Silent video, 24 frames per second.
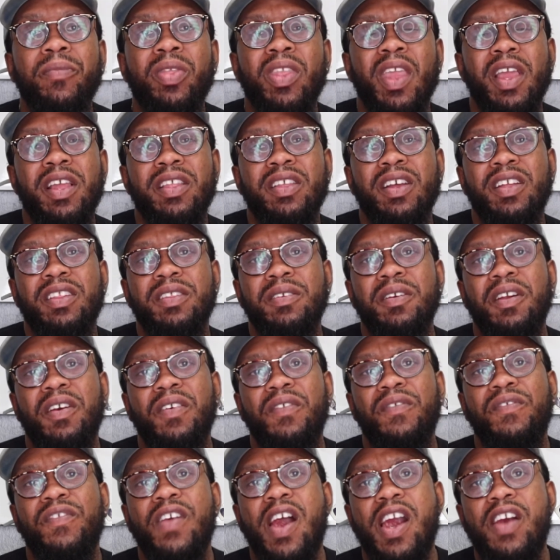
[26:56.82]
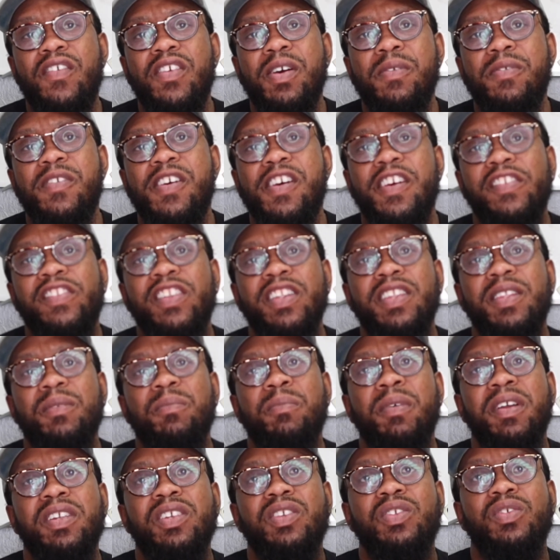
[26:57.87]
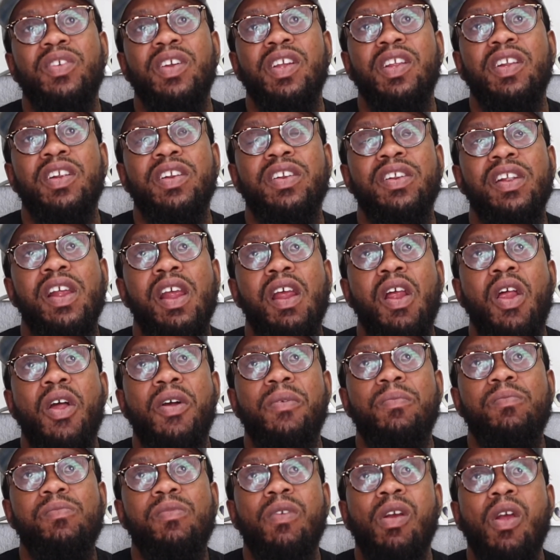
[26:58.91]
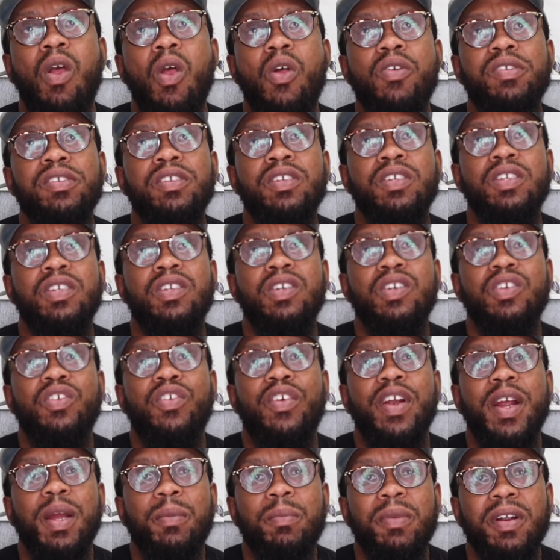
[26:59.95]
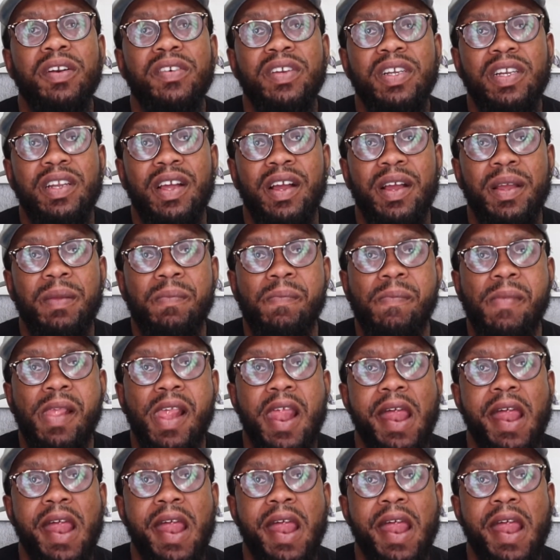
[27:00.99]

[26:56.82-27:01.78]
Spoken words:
there's other five up here. I think the best joint is the cranberry lime.